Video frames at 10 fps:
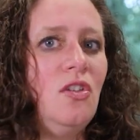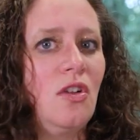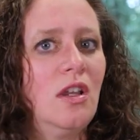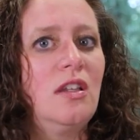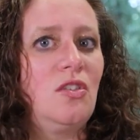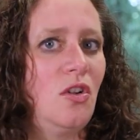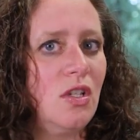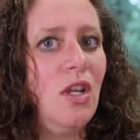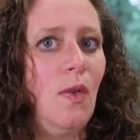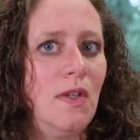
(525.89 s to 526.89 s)
you're going to start
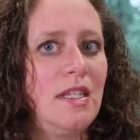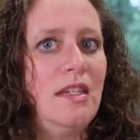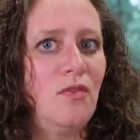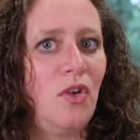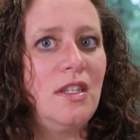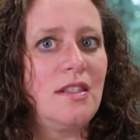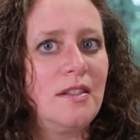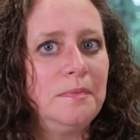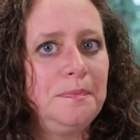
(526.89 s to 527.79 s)
to notice a difference.